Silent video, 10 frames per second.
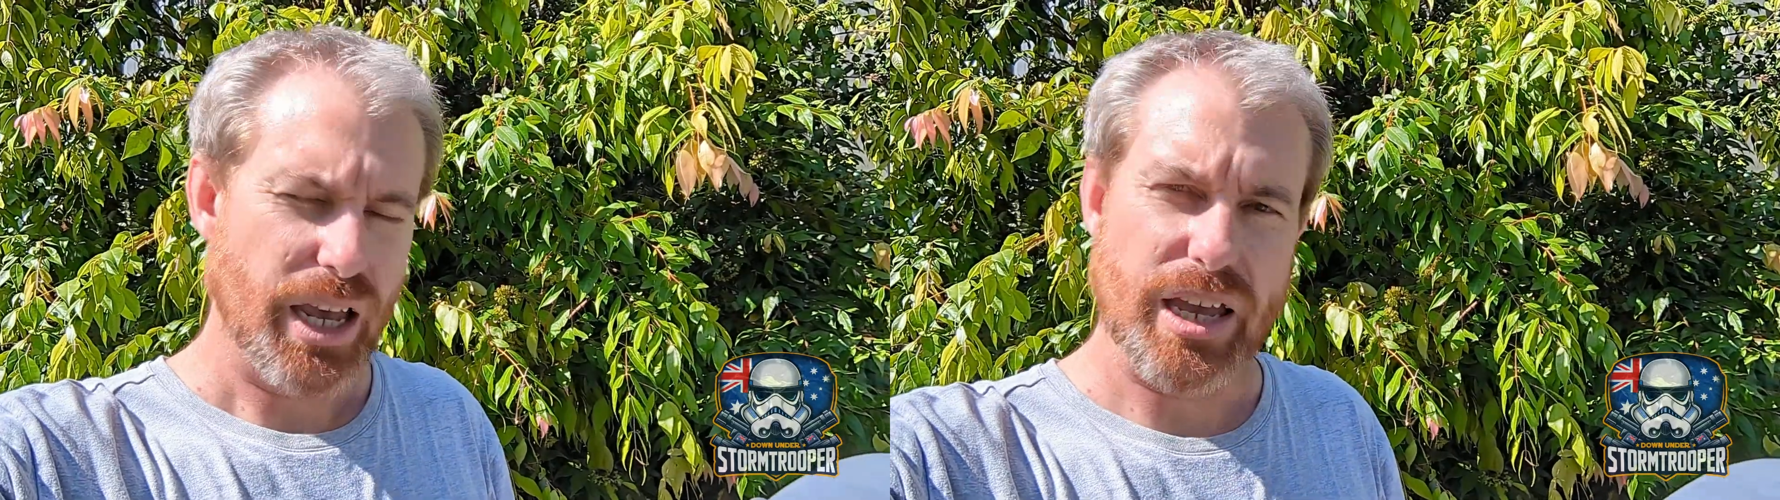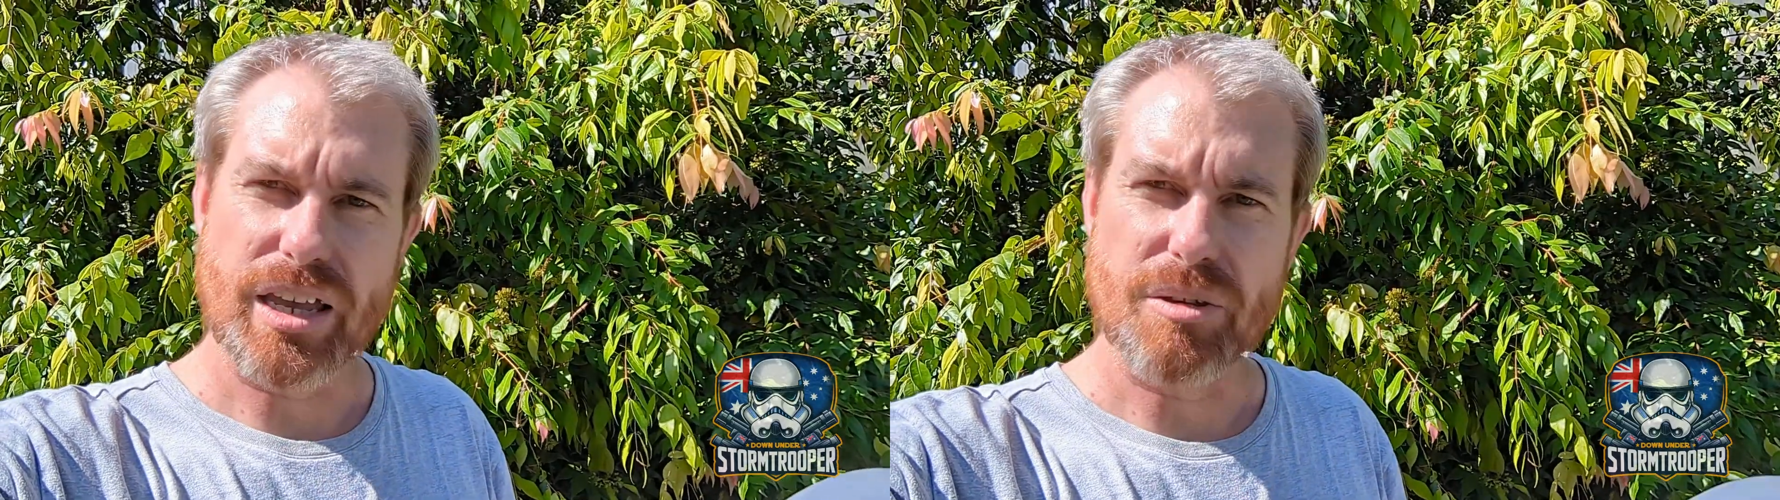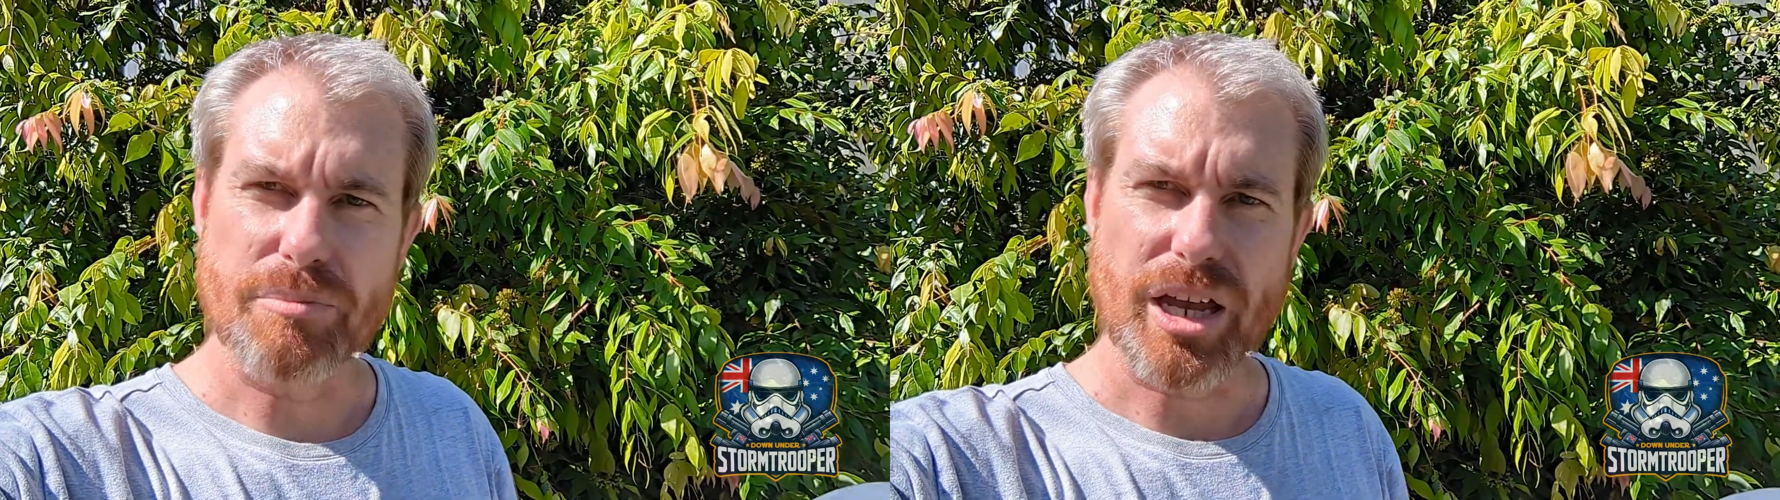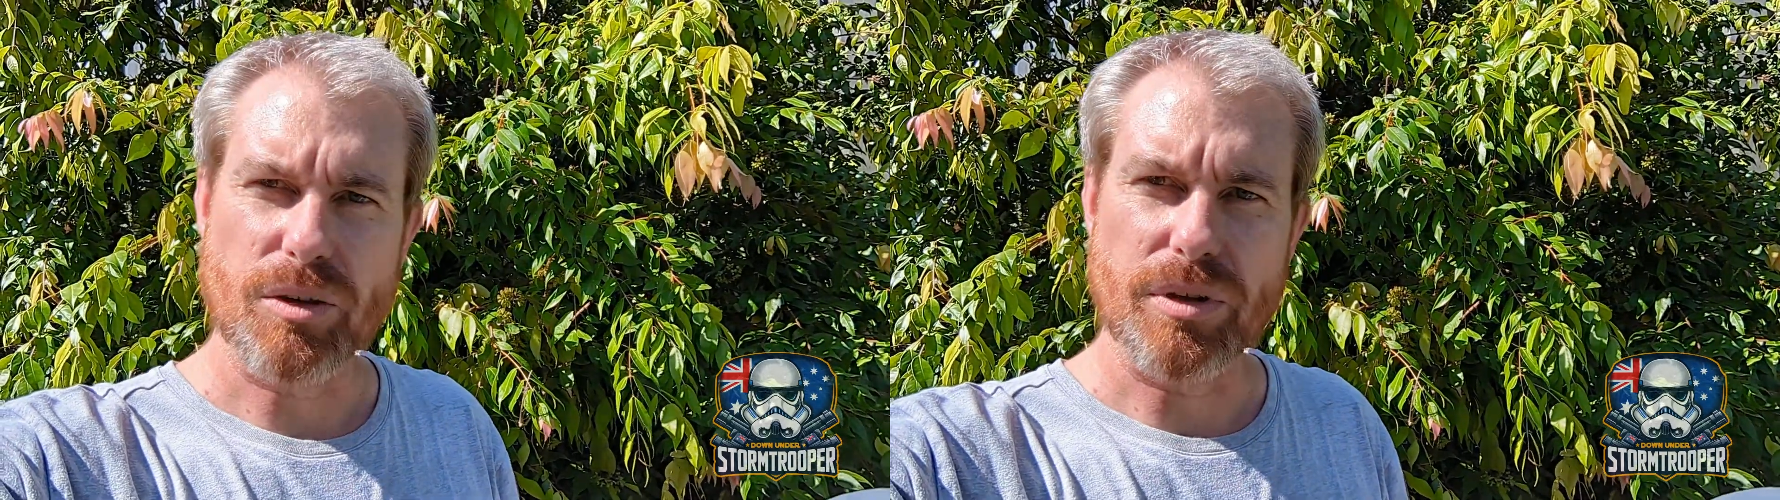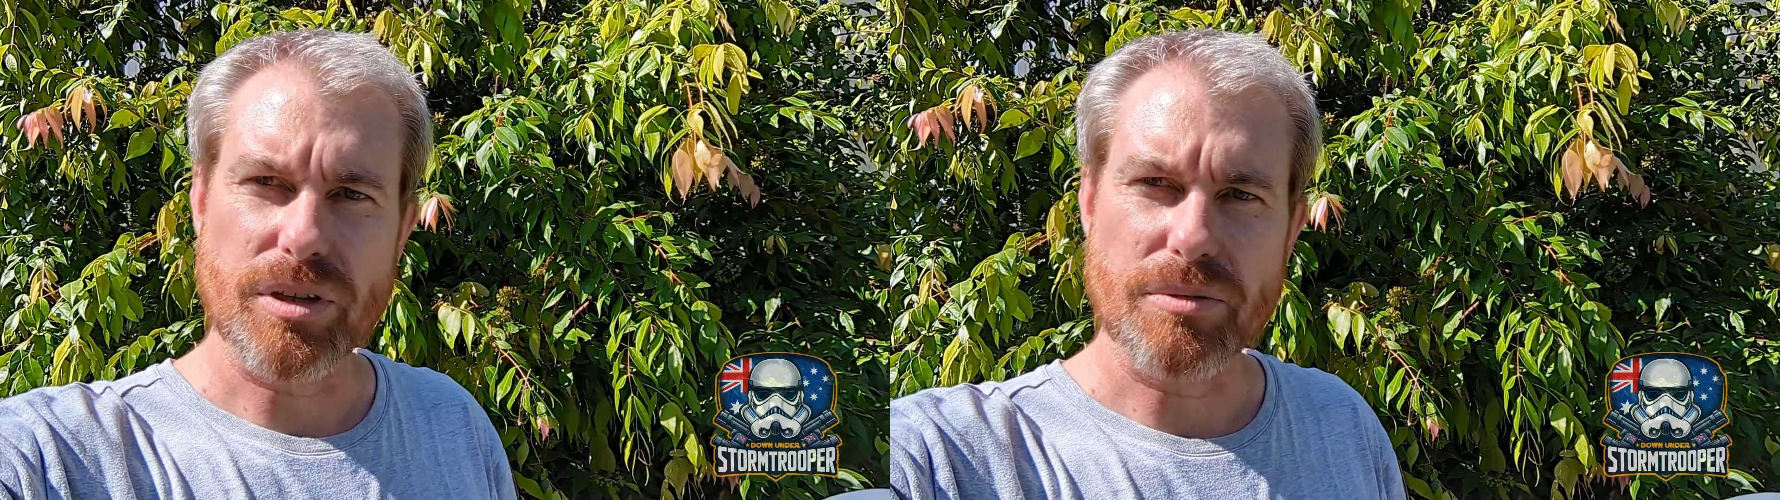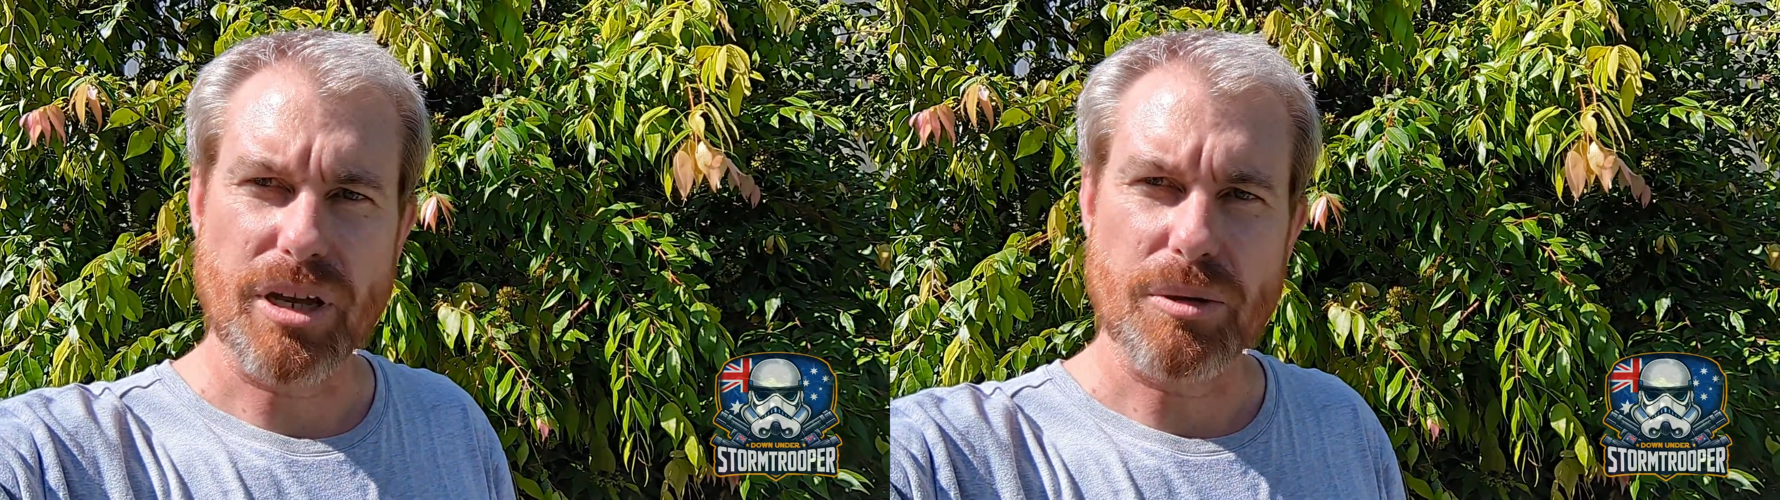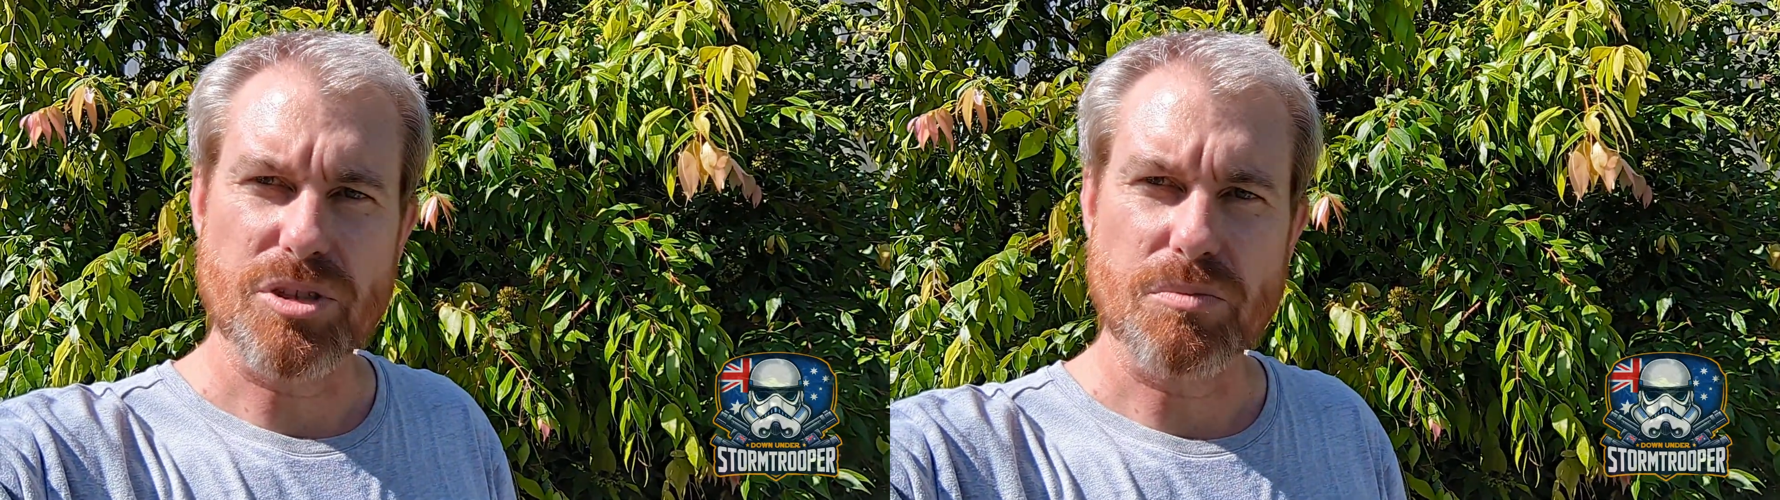and come back with it maybe